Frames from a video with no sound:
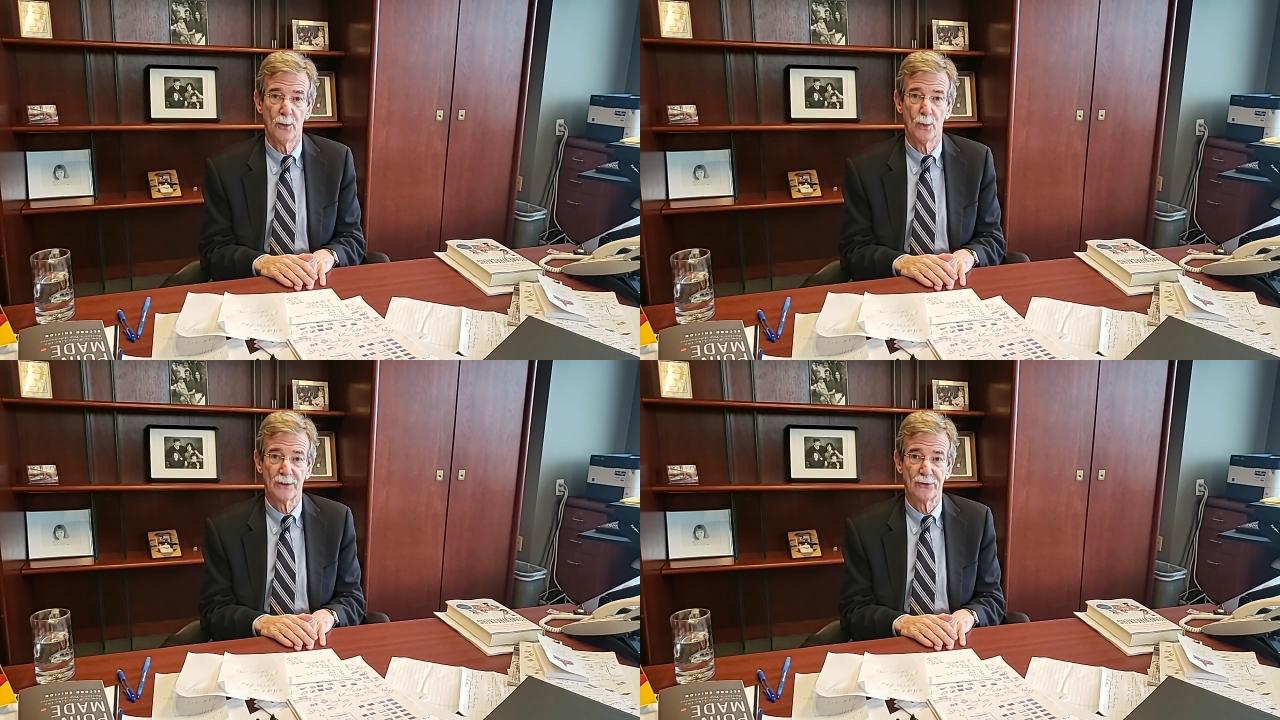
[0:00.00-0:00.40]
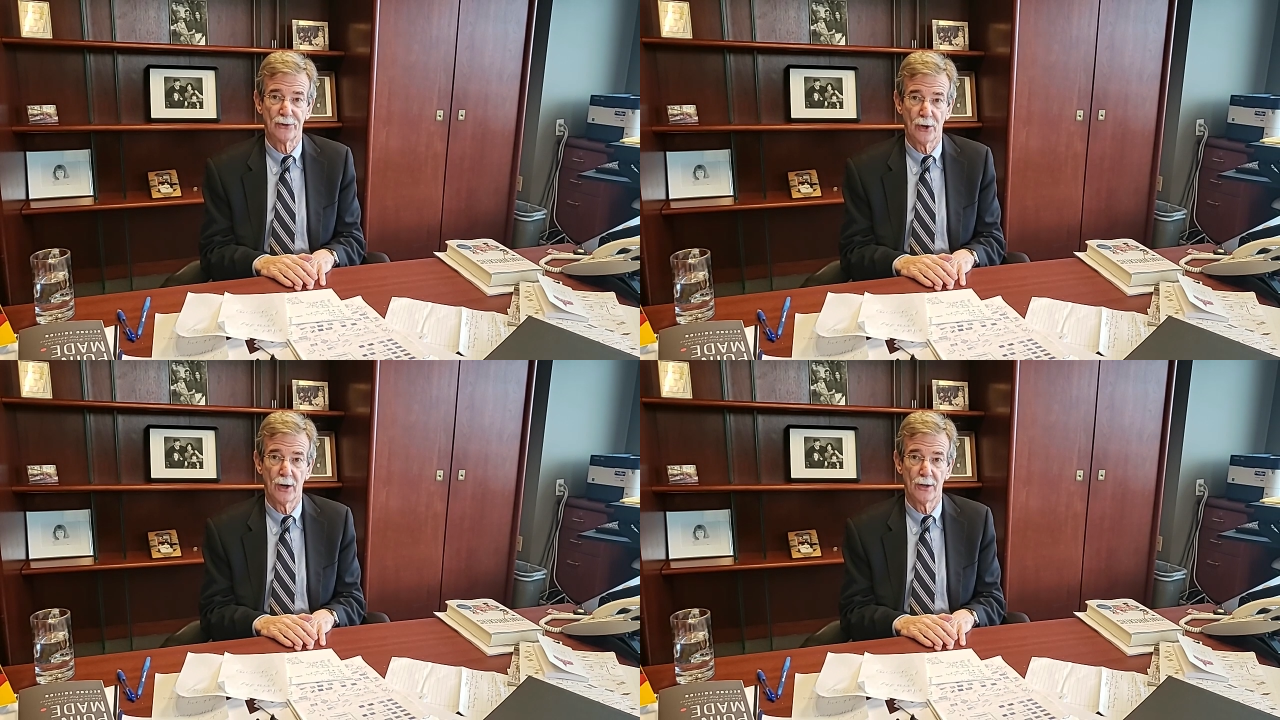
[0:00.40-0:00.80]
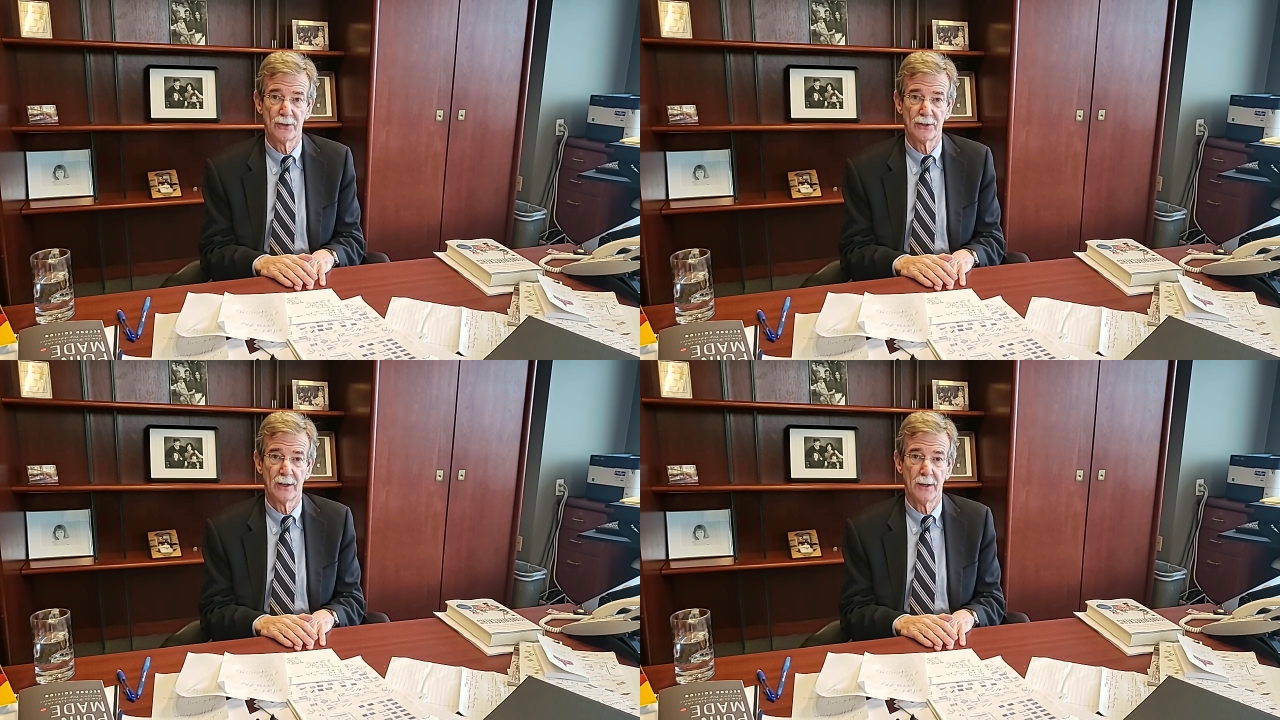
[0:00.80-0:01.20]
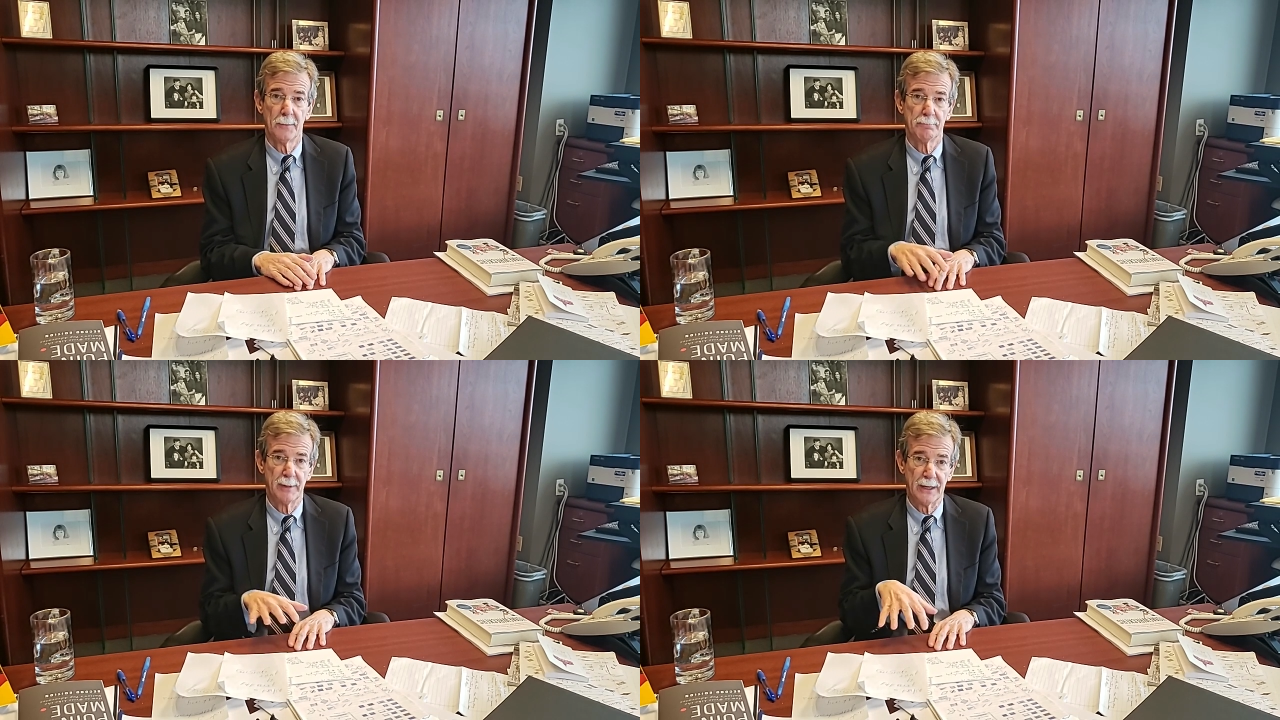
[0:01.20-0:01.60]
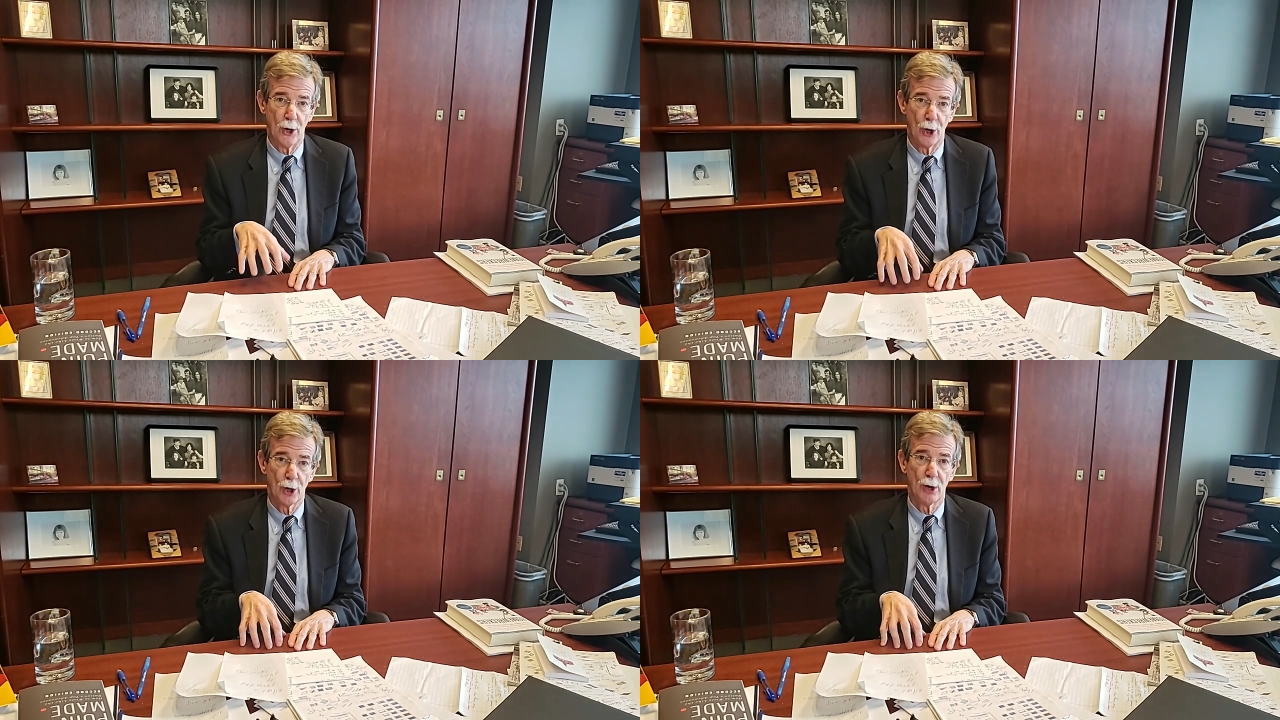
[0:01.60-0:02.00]
what's charged, but
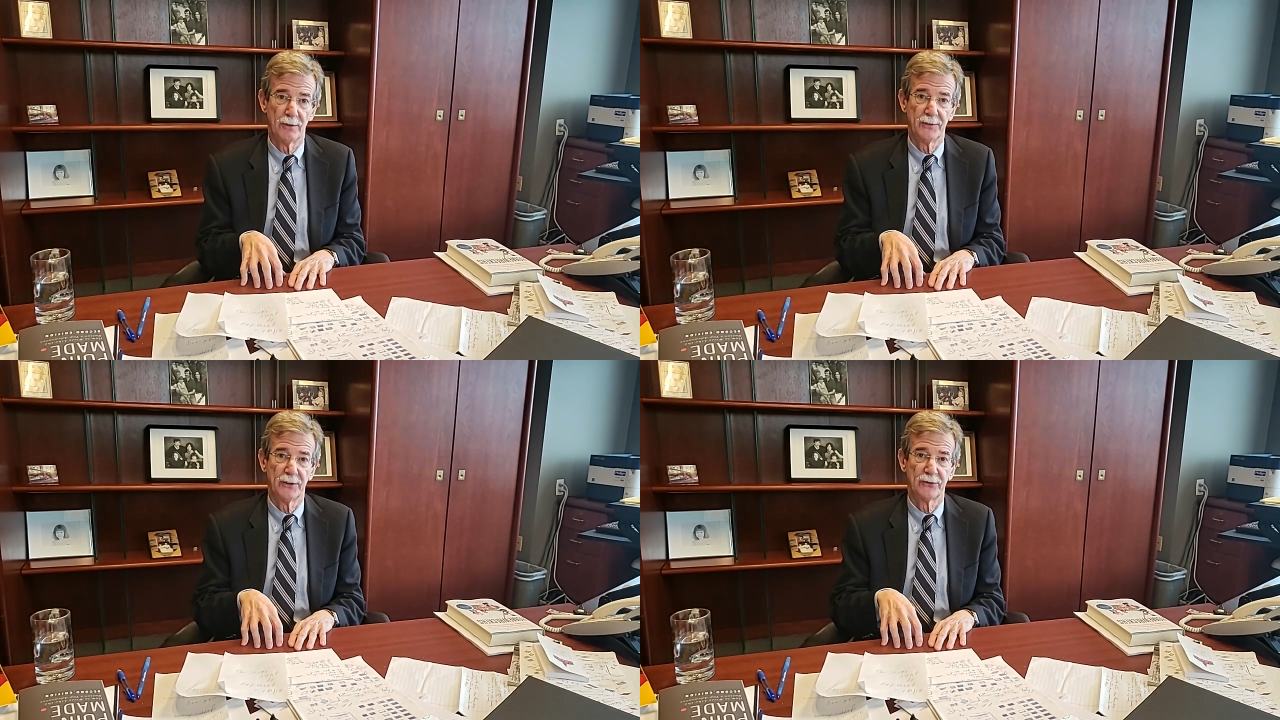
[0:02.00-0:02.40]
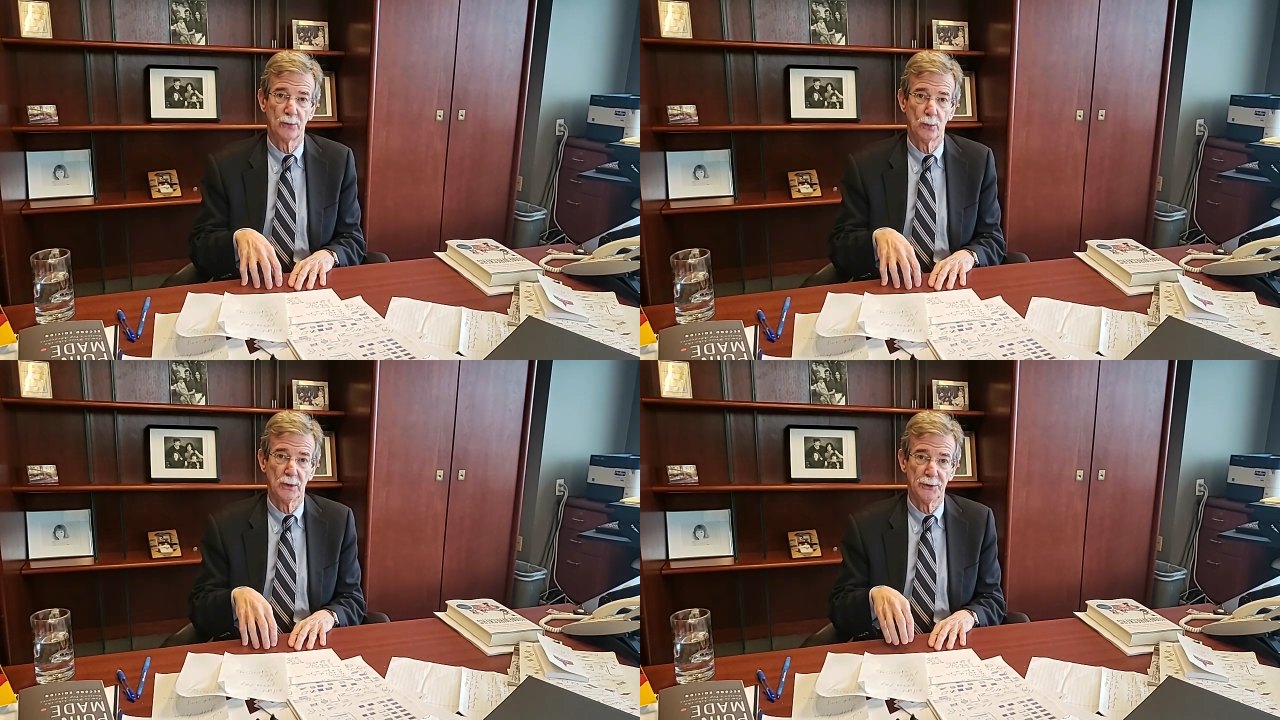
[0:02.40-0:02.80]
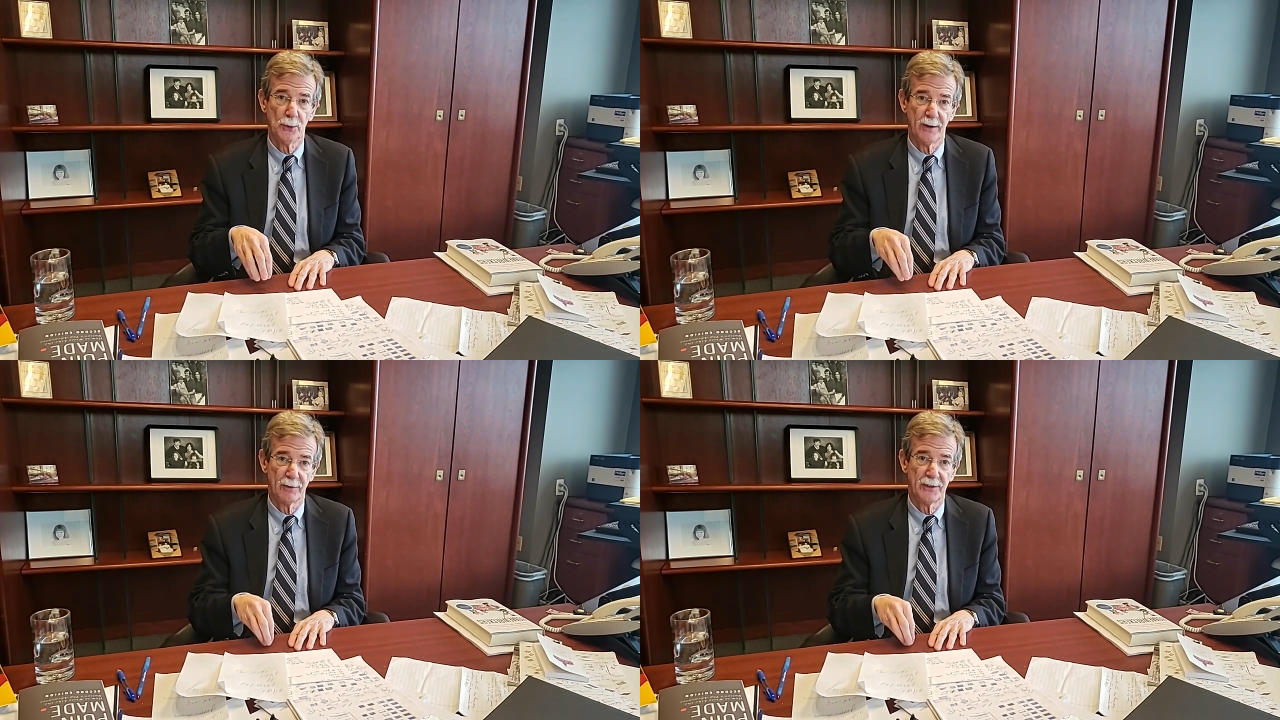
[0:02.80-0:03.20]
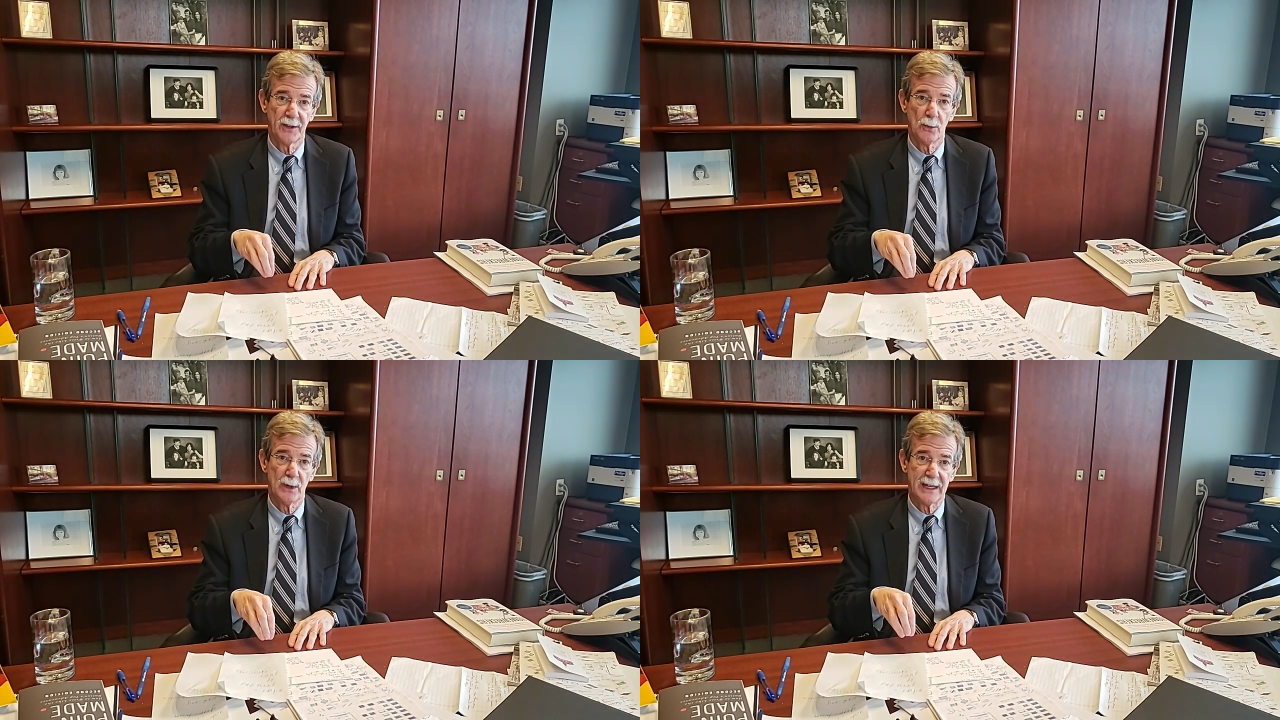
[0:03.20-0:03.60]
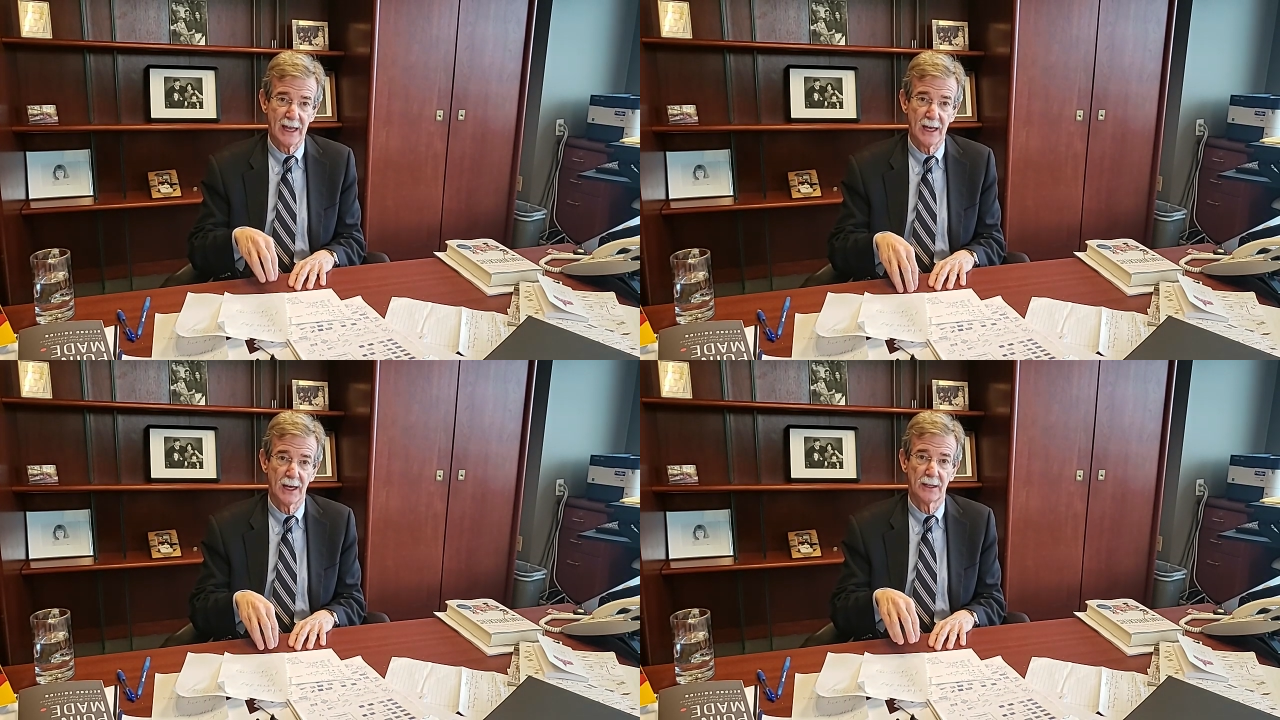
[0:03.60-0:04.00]
our office will do everything we
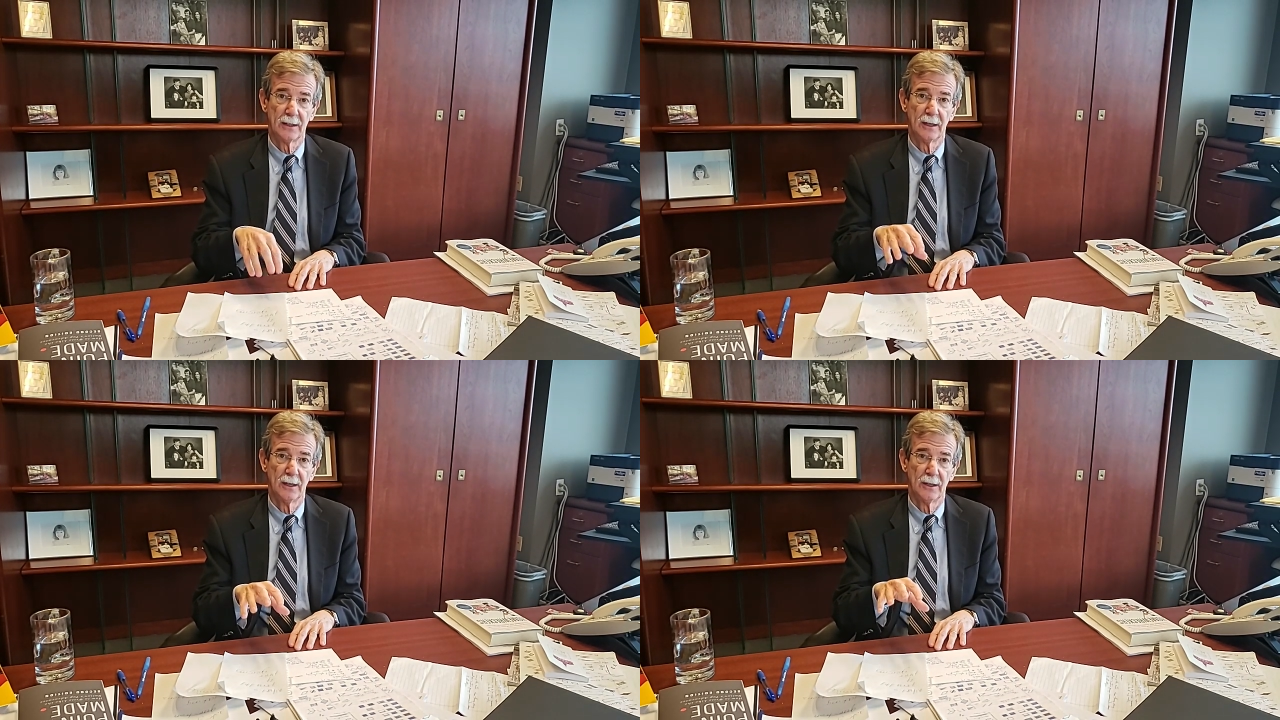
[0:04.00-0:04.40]
can